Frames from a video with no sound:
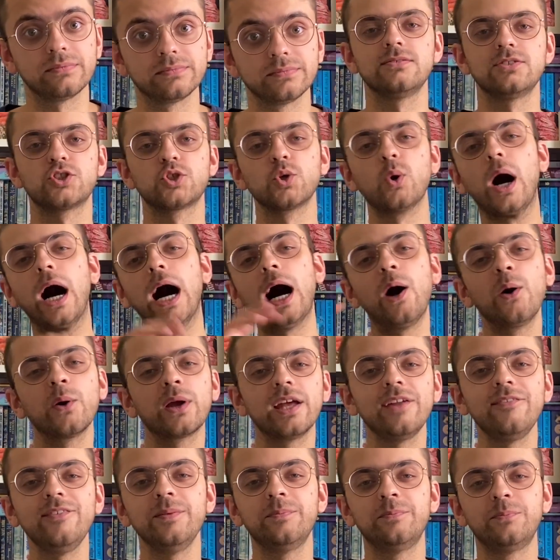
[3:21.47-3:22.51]
So how
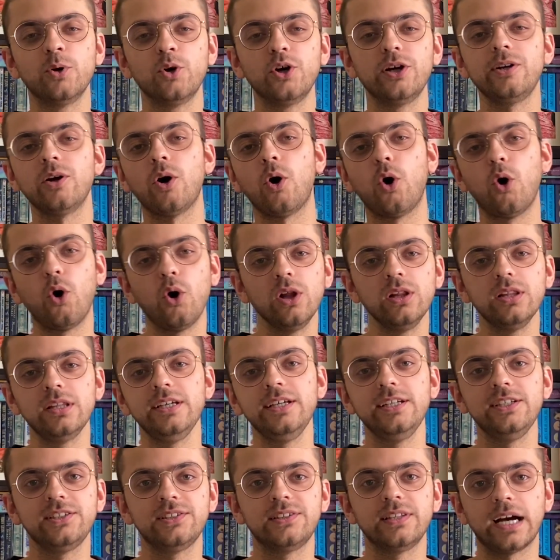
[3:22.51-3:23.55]
can we put all
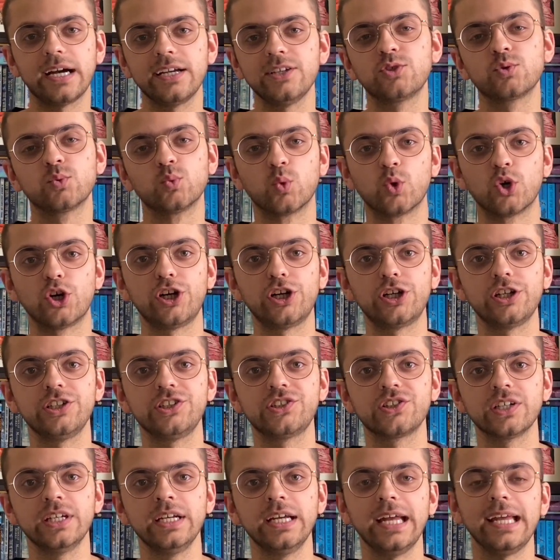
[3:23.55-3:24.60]
these nice words